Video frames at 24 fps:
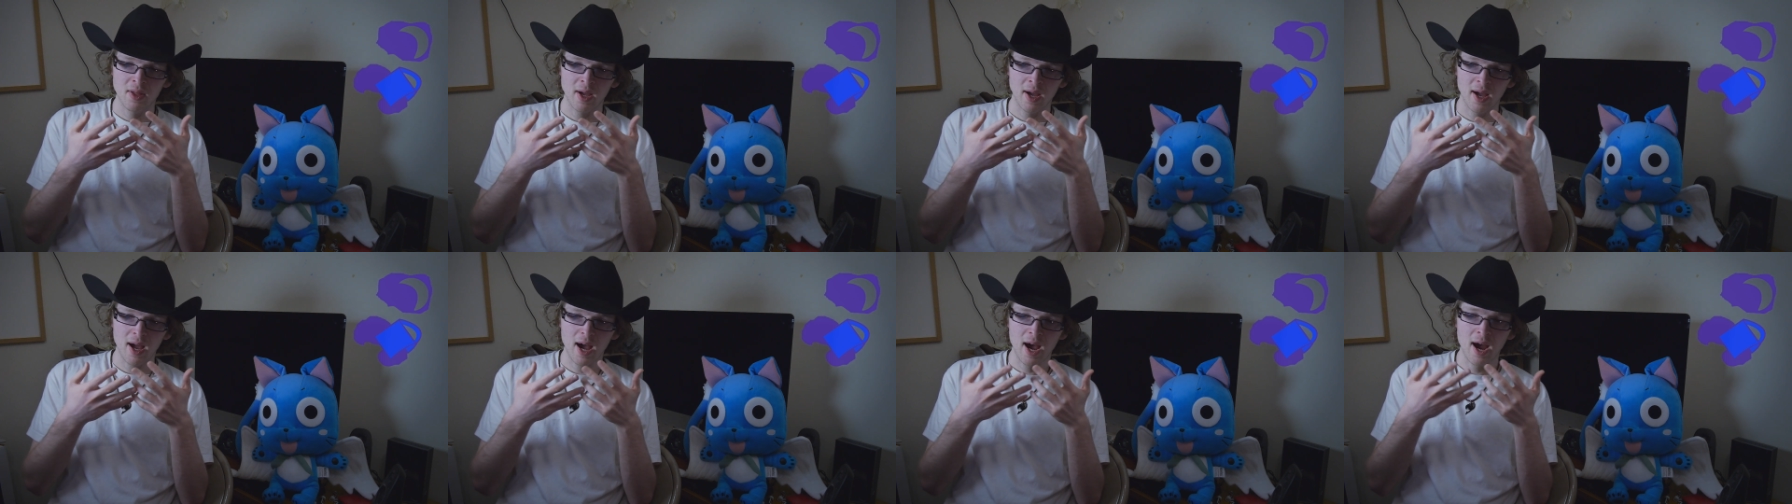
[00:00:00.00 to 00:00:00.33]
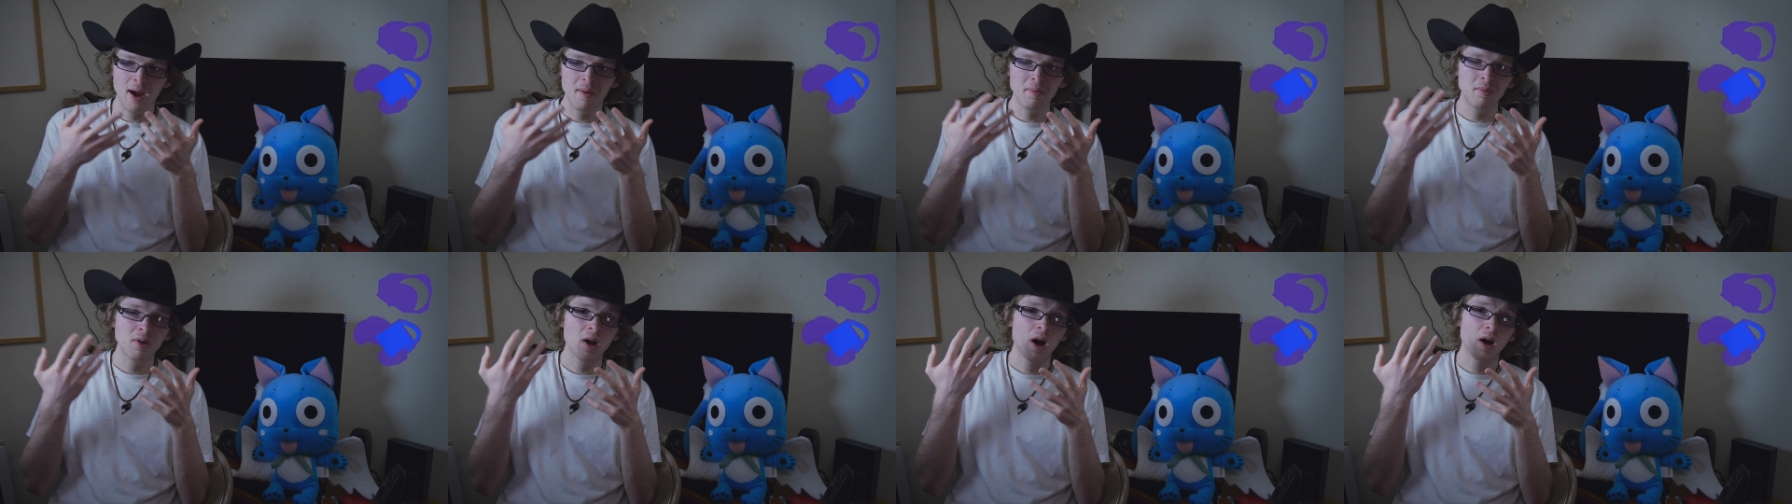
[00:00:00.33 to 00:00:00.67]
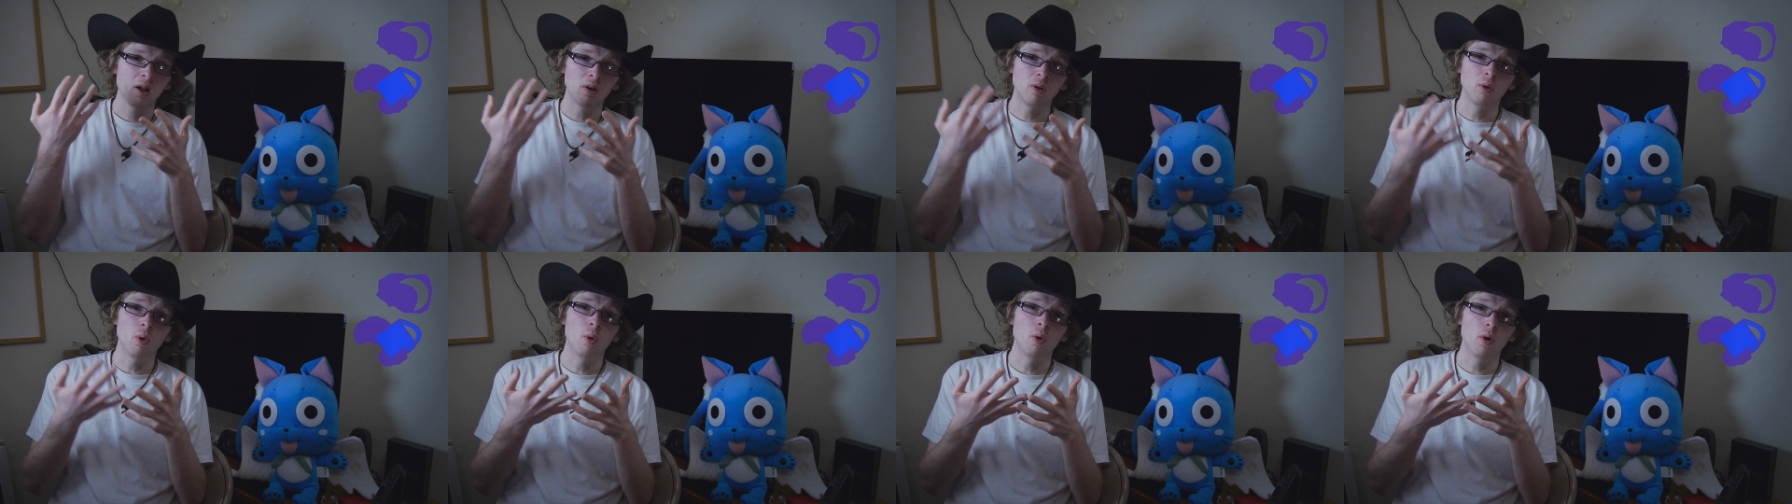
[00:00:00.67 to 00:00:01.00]
that I'm
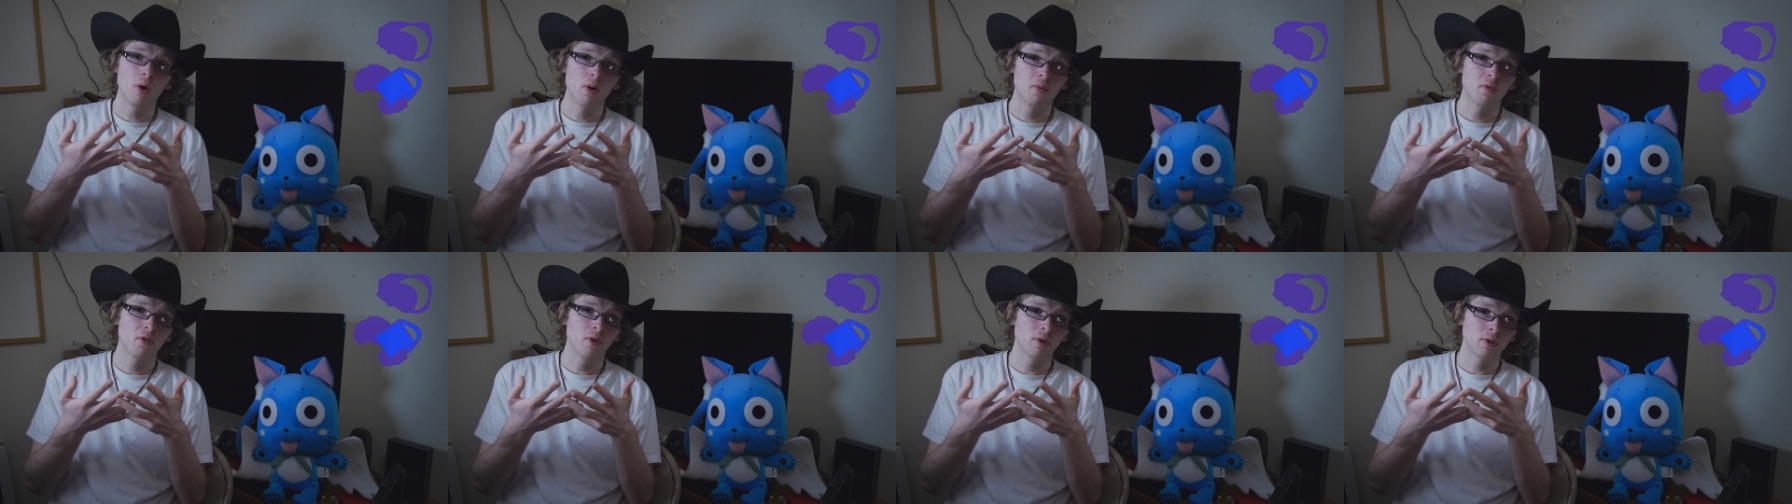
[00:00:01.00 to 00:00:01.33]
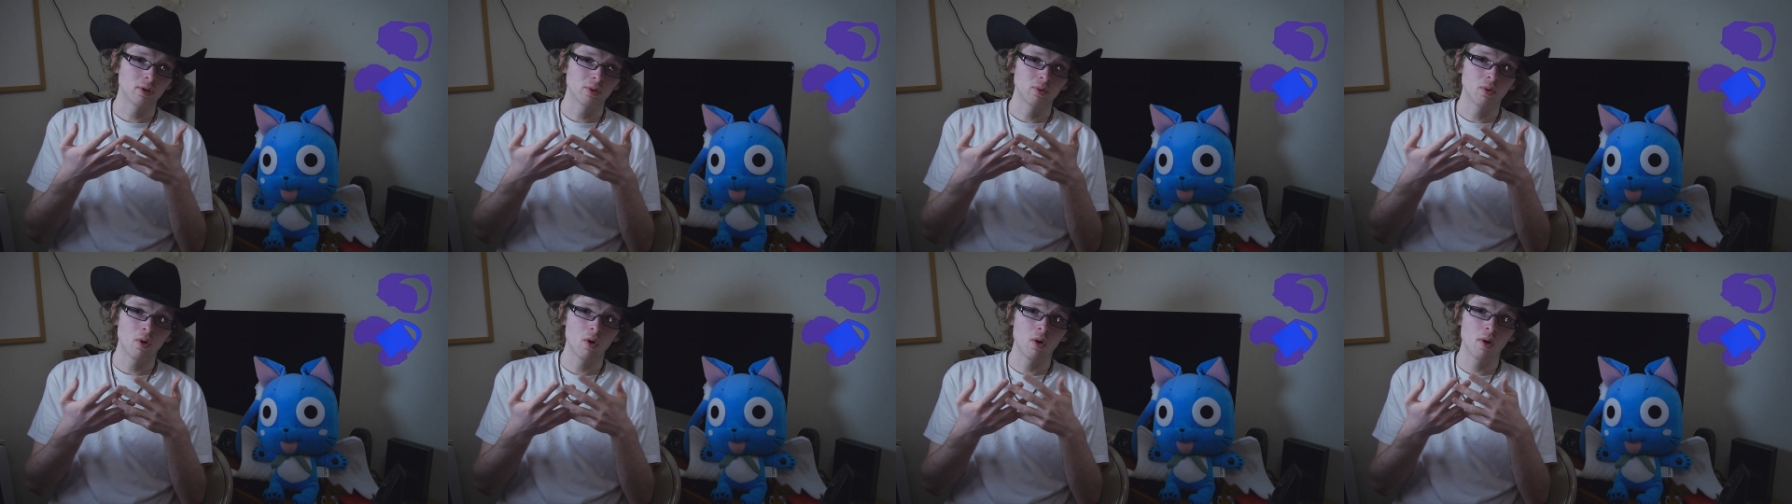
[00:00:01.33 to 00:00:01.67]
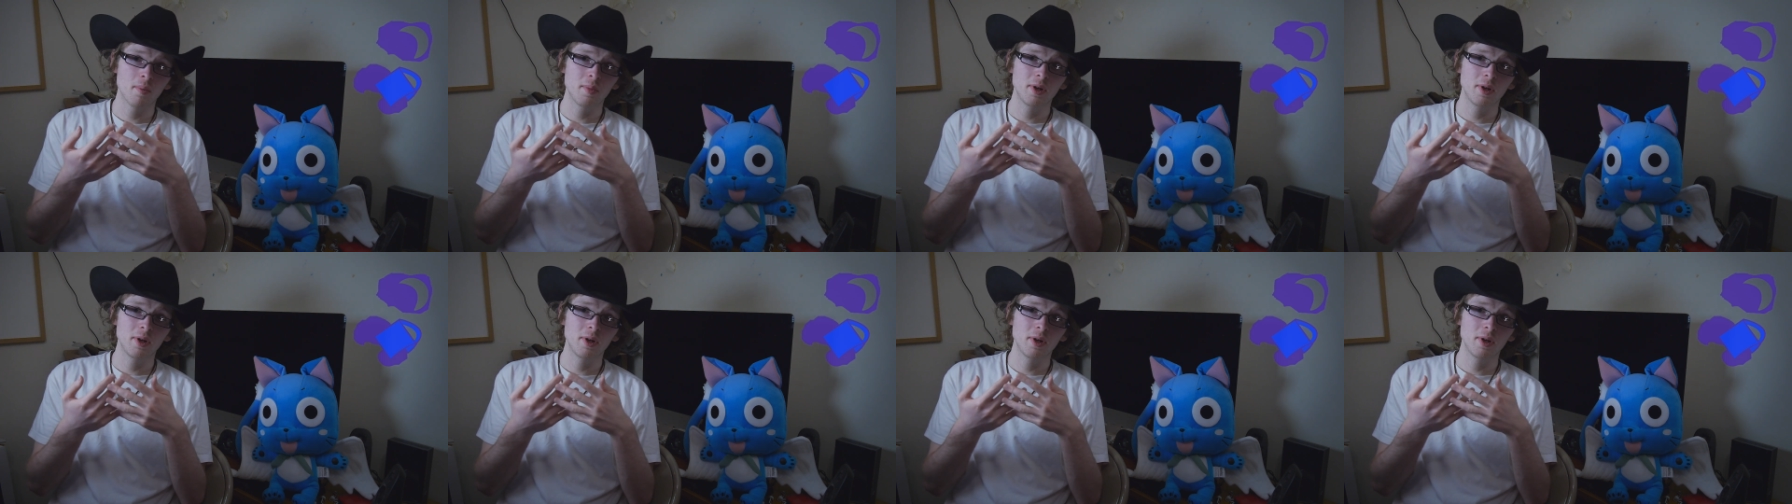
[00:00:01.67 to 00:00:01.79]
not a lawyer, first of all.